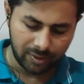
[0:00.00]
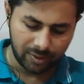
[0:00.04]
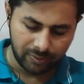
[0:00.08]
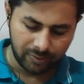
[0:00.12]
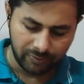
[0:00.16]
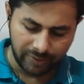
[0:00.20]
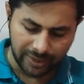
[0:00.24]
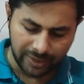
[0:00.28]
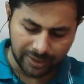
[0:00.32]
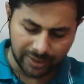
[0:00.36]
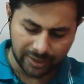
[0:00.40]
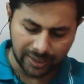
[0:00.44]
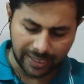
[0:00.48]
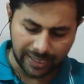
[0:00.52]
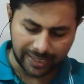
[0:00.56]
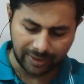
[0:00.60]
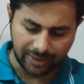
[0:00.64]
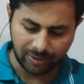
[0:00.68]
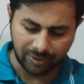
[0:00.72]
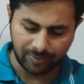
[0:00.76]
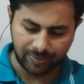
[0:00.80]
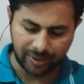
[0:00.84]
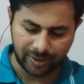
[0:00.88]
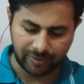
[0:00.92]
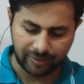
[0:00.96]
when the light
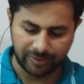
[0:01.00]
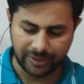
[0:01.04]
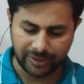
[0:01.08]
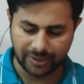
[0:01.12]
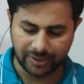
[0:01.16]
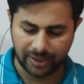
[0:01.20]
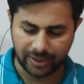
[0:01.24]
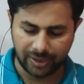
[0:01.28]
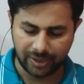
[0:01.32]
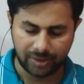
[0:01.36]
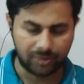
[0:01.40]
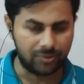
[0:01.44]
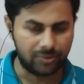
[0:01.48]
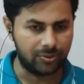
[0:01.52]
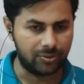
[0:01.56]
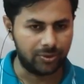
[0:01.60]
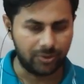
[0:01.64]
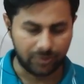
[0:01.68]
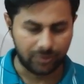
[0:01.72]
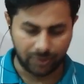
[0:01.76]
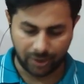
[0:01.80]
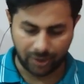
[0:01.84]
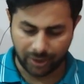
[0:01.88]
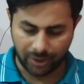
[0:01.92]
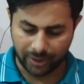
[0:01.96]
of frequency 2
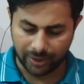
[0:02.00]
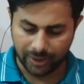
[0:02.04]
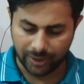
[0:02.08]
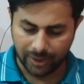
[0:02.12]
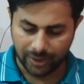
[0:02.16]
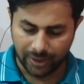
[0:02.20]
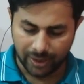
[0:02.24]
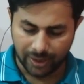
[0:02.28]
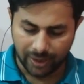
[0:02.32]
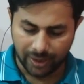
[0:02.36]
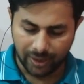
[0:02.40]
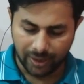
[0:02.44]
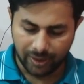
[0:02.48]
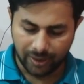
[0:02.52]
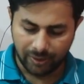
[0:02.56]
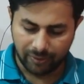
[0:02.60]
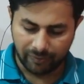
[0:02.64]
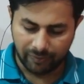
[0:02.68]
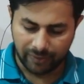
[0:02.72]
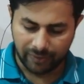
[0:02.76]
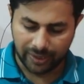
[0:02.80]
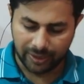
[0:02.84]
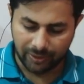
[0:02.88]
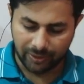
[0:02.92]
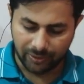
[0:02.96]
nu naught,
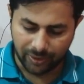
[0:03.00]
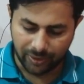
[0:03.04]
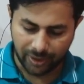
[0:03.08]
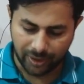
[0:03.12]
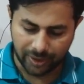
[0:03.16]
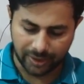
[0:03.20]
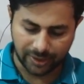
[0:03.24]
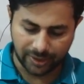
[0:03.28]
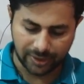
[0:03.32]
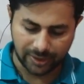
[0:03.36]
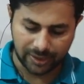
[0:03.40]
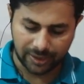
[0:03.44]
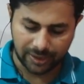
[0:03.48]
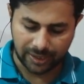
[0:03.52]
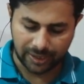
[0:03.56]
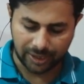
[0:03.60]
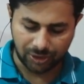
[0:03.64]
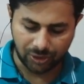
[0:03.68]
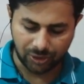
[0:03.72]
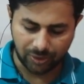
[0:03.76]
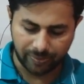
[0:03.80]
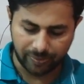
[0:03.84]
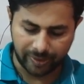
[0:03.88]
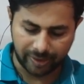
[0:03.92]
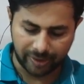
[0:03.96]
where nu naught is the
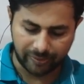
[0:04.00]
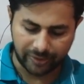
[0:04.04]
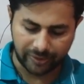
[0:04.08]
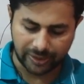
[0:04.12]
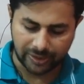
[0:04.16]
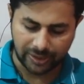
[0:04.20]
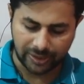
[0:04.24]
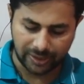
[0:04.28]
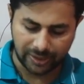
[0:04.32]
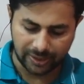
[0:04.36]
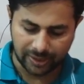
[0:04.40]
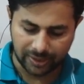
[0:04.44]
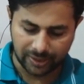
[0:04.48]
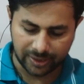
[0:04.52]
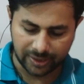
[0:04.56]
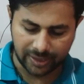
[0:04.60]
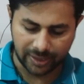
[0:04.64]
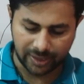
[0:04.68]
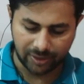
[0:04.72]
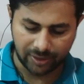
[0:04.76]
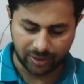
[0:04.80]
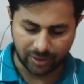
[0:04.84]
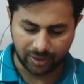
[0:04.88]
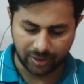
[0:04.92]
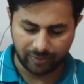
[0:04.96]
threshold frequency, is
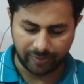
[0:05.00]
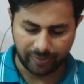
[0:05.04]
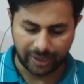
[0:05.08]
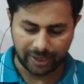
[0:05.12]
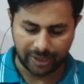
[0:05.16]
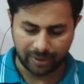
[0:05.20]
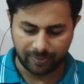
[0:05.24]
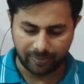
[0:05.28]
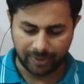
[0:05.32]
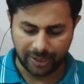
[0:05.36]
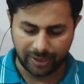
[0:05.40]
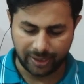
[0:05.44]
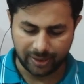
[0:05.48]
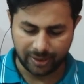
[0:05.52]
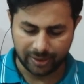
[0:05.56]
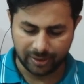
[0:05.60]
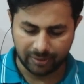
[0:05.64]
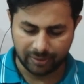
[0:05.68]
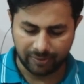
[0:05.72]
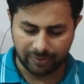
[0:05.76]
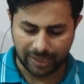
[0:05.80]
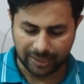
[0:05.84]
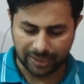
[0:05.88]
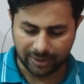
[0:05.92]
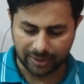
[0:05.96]
incident on the metal plate, the
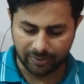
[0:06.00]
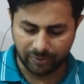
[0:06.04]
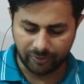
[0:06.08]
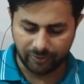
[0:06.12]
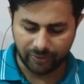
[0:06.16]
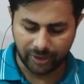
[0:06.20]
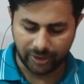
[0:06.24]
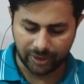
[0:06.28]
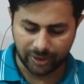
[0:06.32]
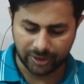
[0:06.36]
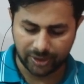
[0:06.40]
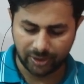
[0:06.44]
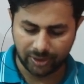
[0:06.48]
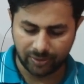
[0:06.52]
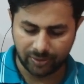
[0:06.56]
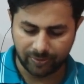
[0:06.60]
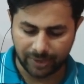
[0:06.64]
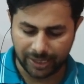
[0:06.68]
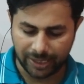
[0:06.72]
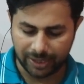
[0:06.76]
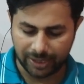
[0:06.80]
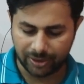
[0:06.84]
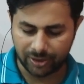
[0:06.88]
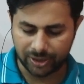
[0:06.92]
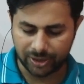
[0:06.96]
maximum velocity of
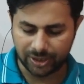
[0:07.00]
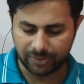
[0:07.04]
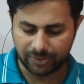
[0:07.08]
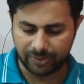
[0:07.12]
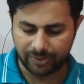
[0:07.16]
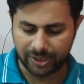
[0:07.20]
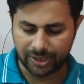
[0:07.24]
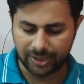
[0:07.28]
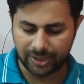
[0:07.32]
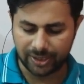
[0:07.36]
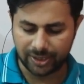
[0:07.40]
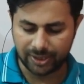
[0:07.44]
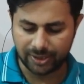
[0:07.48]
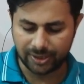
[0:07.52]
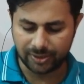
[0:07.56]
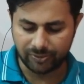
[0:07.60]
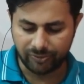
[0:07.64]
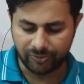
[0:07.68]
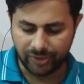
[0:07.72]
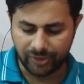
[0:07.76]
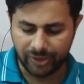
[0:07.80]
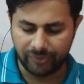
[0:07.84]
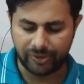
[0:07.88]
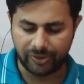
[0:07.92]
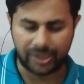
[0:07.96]
electrons emitted is
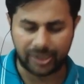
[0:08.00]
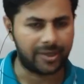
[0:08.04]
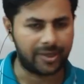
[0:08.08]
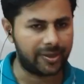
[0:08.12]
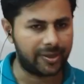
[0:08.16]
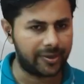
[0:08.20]
V1.